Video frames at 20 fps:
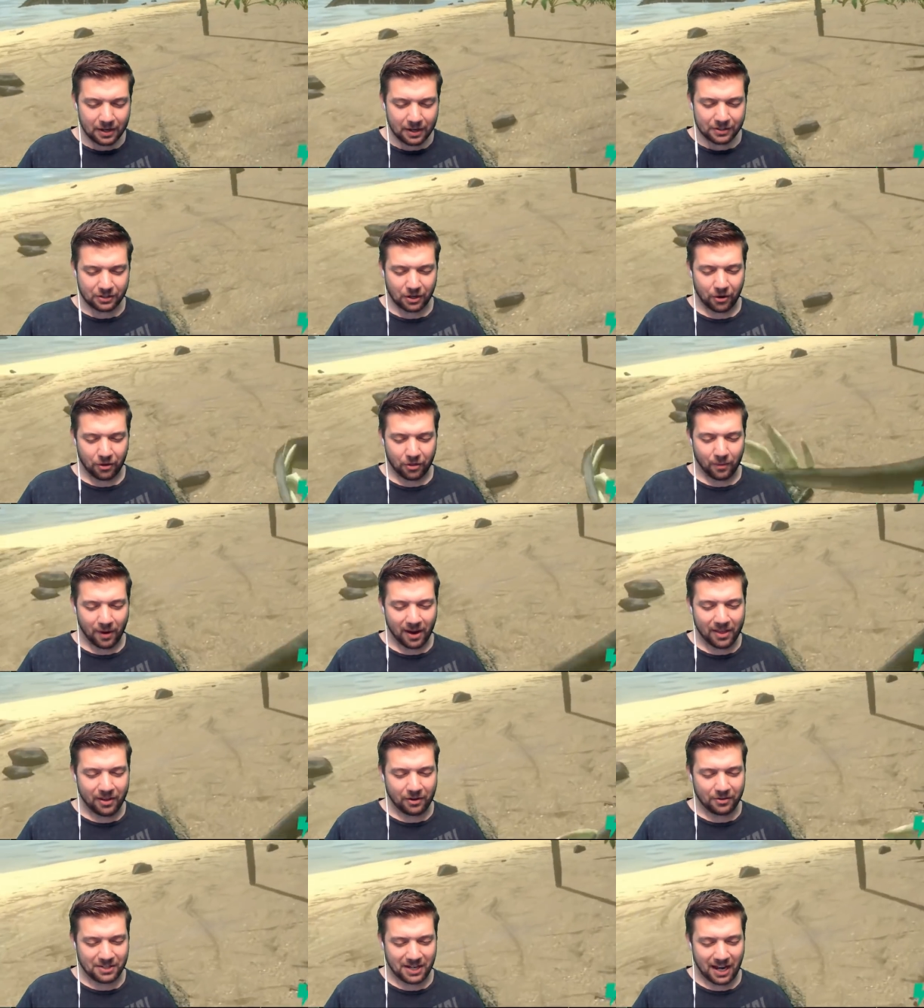So the way
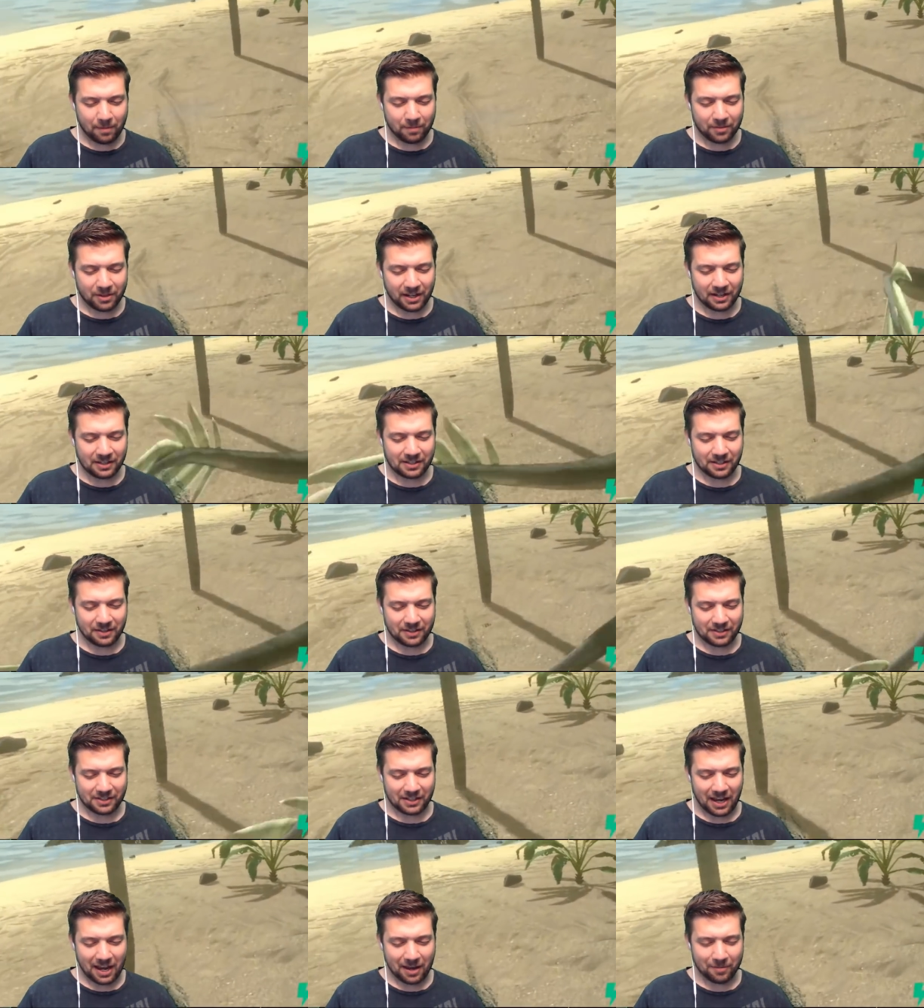that you tame things in
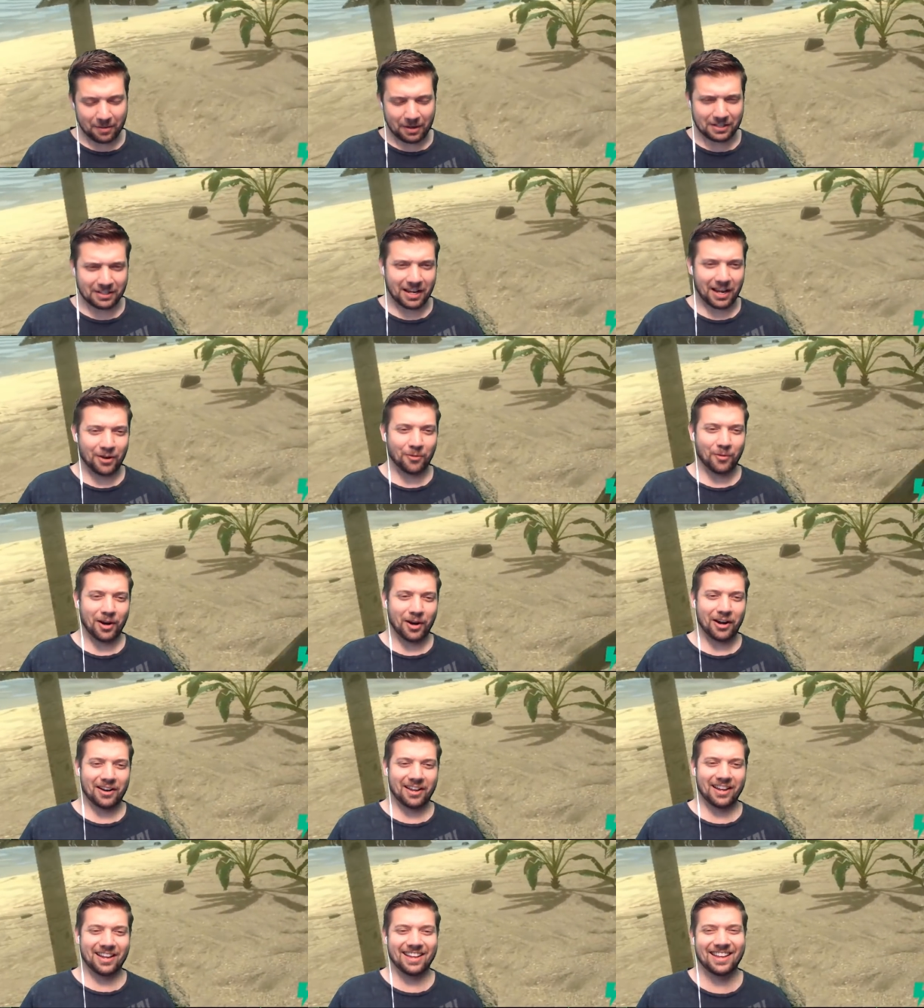this game, it's kind of
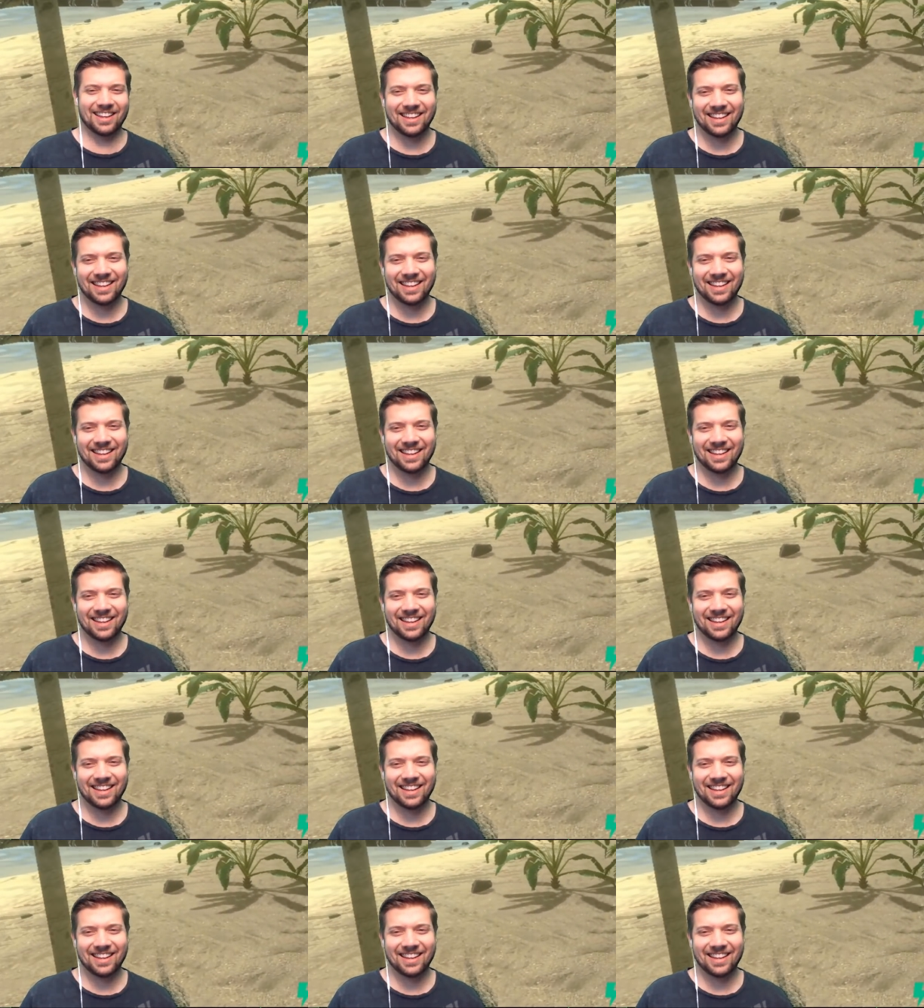weird.